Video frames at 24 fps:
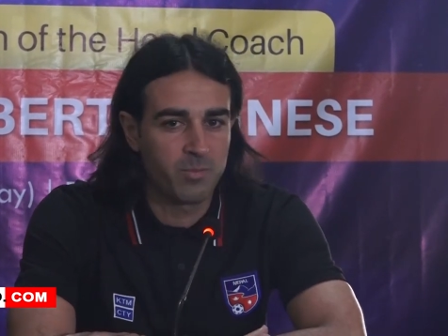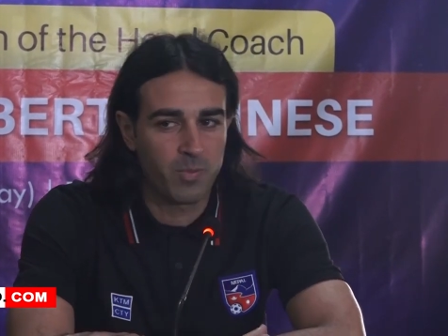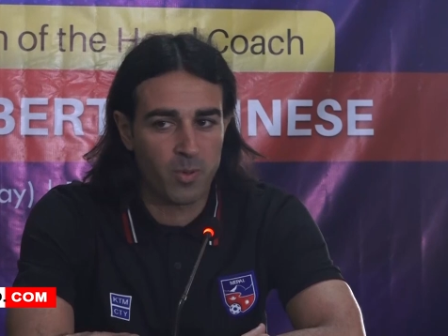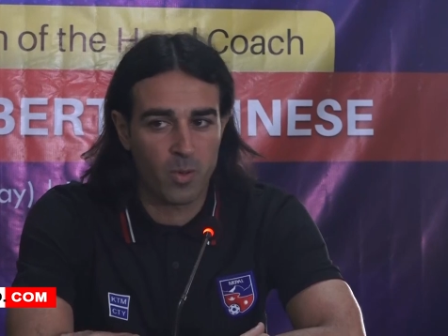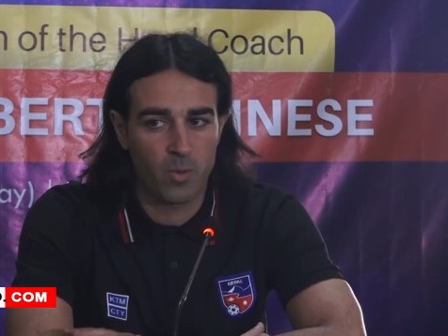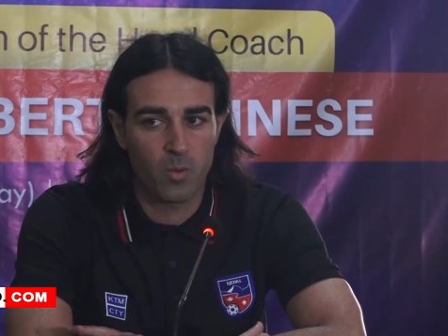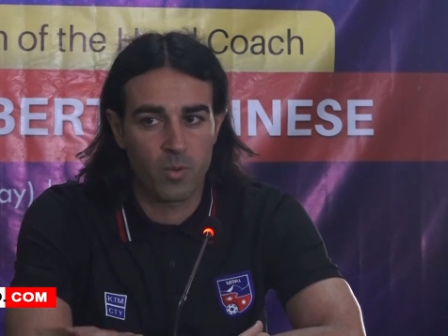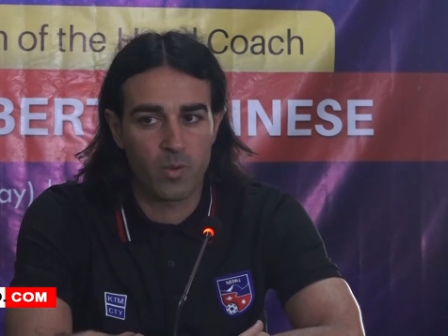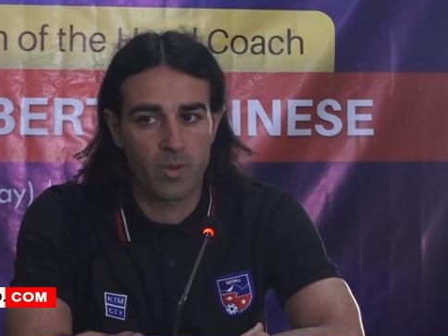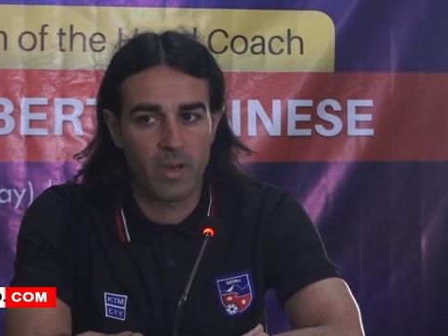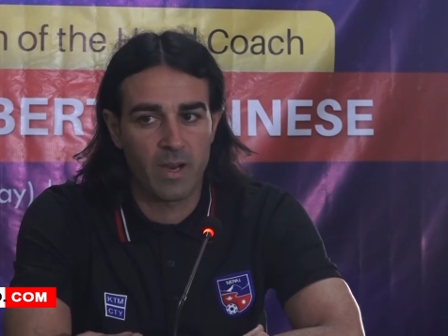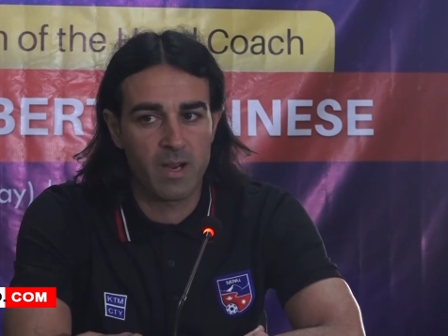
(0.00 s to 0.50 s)

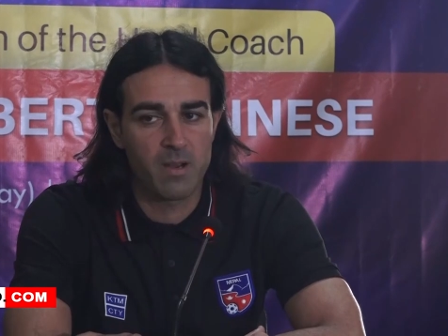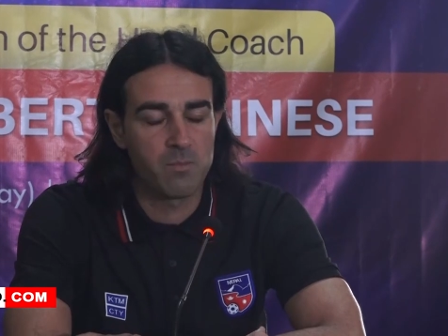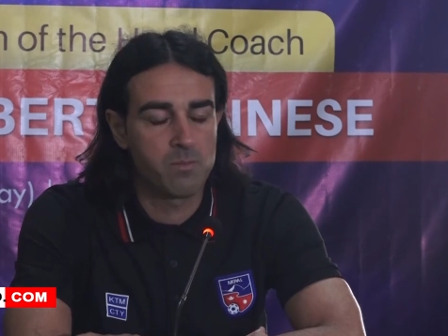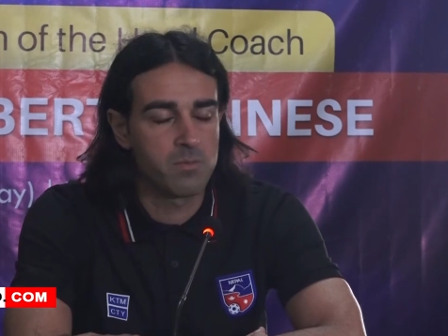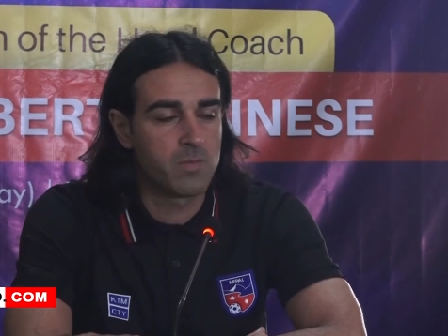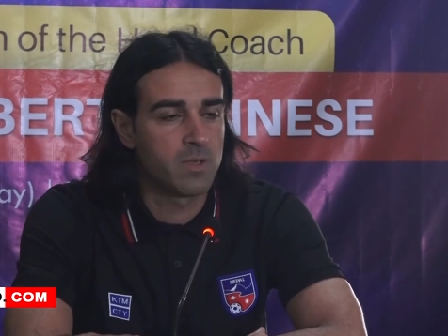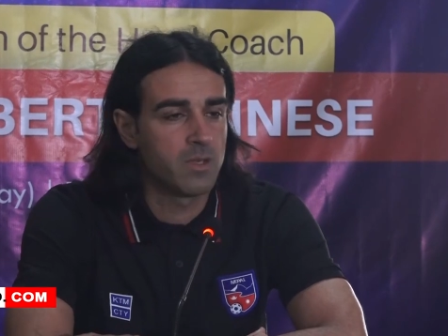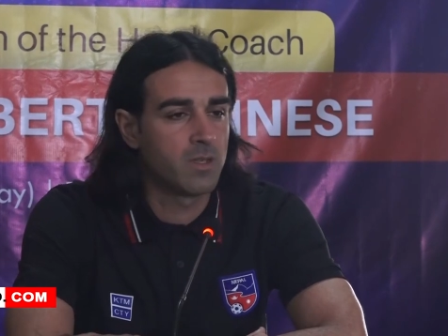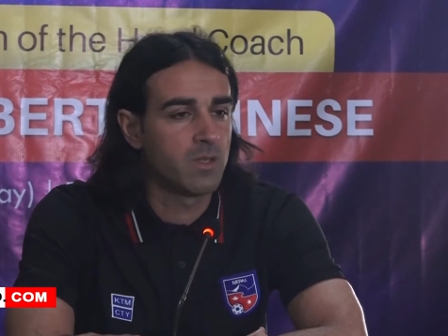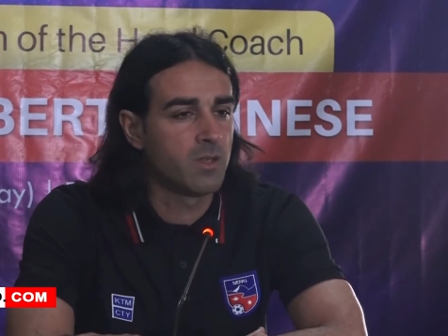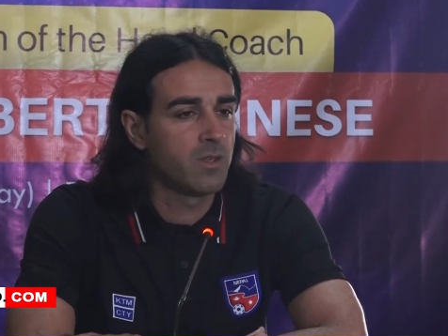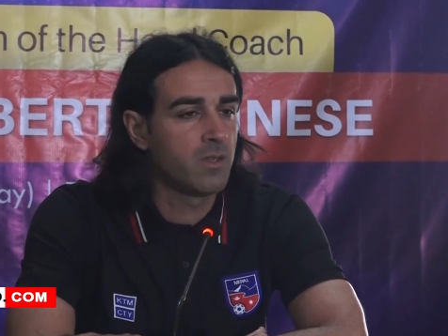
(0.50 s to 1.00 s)
program,
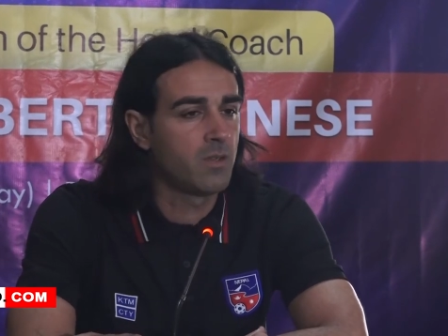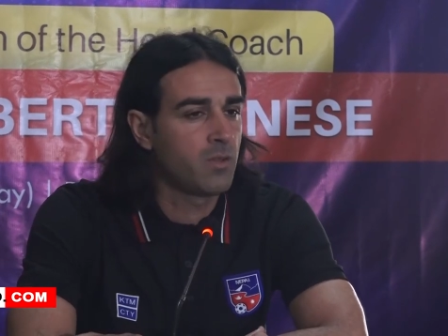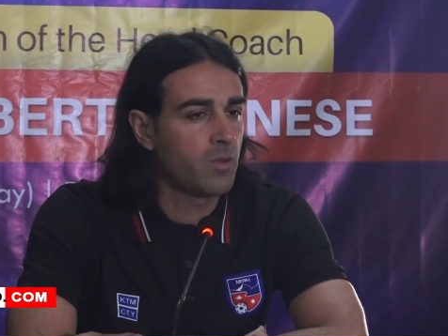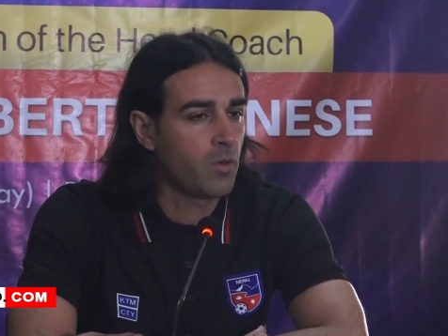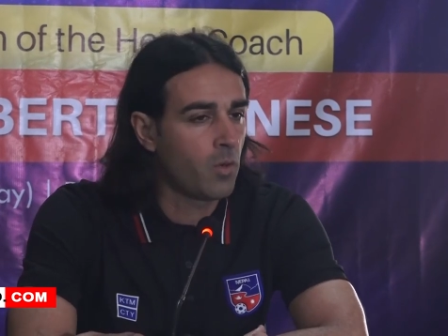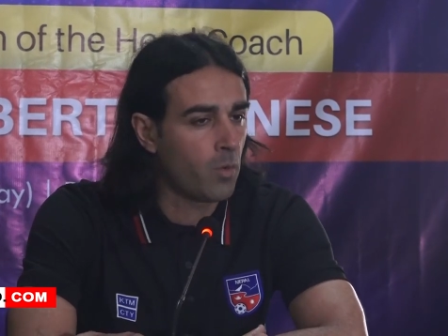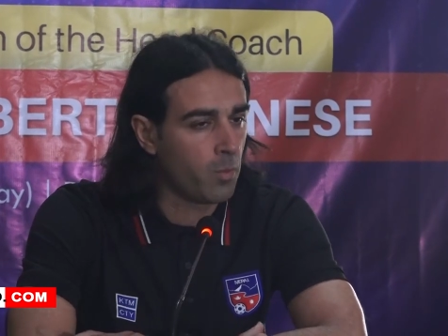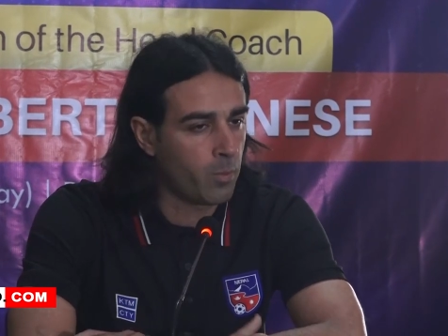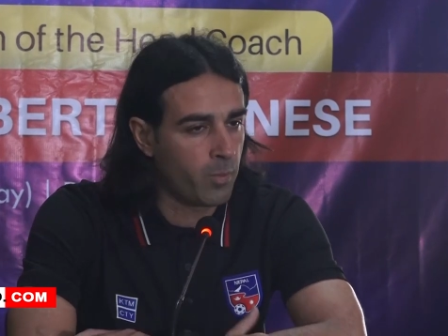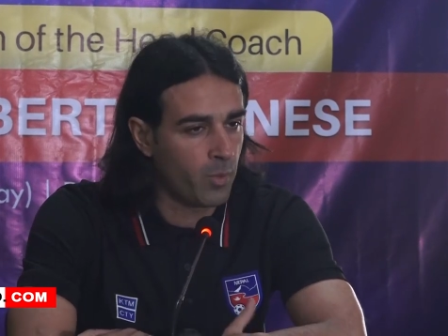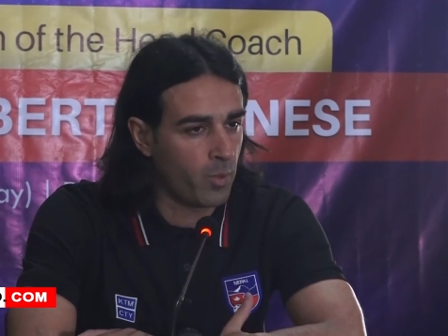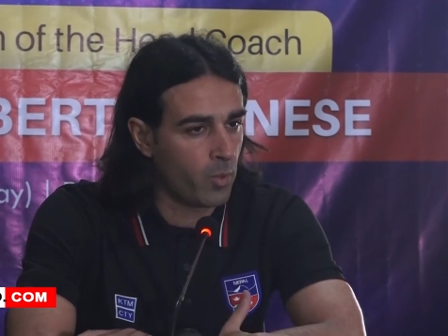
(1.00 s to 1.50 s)

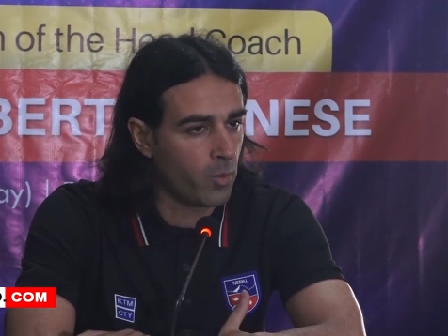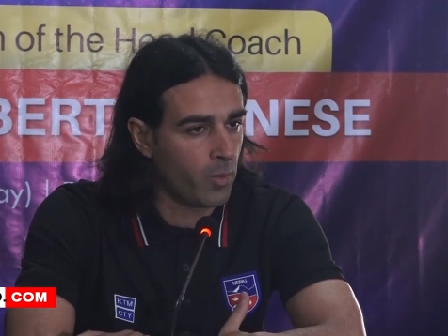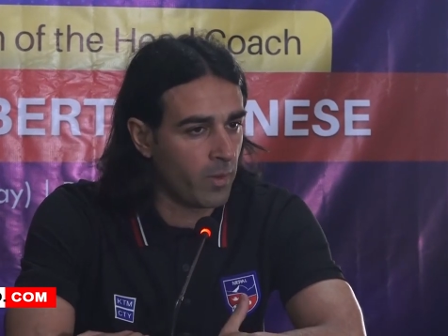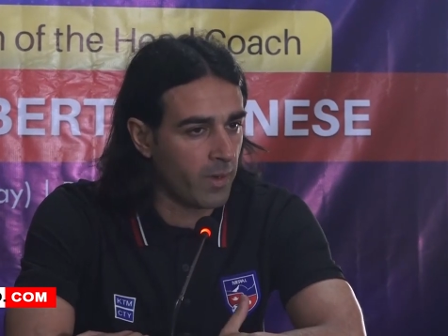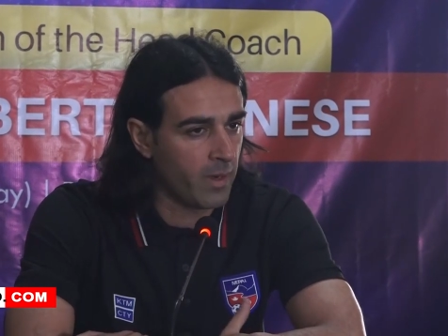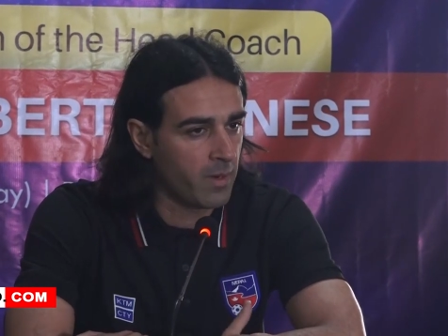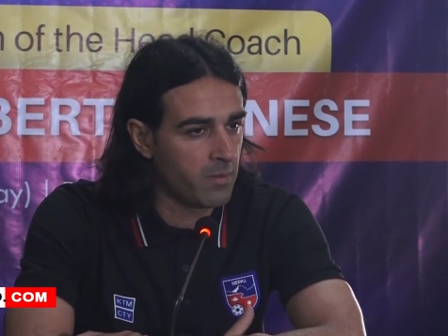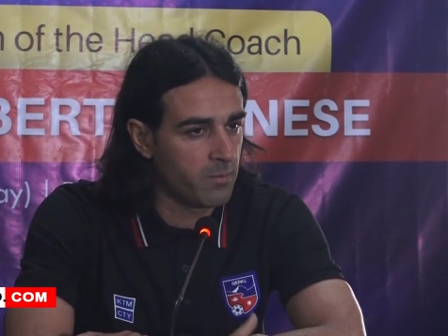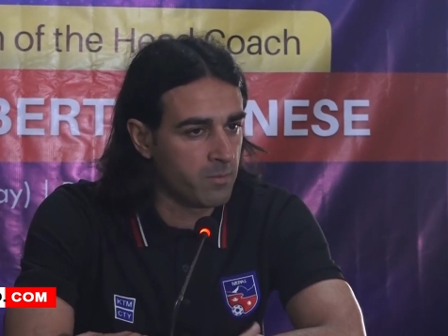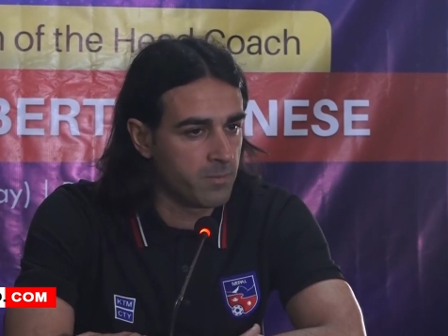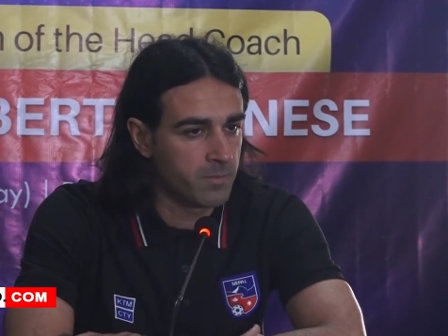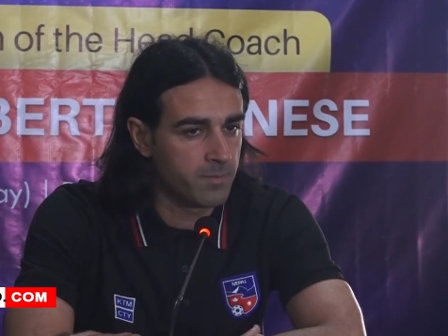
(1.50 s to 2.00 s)
no
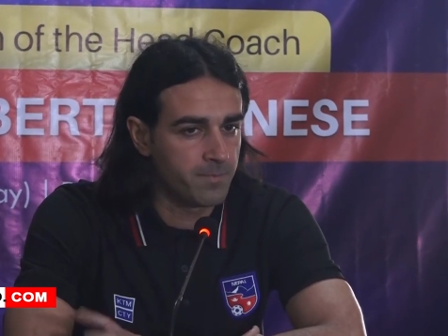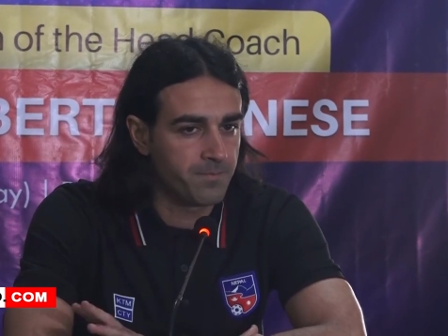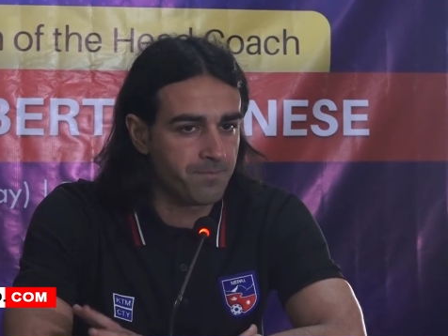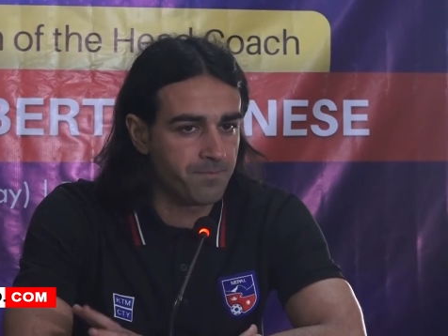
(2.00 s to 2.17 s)
program,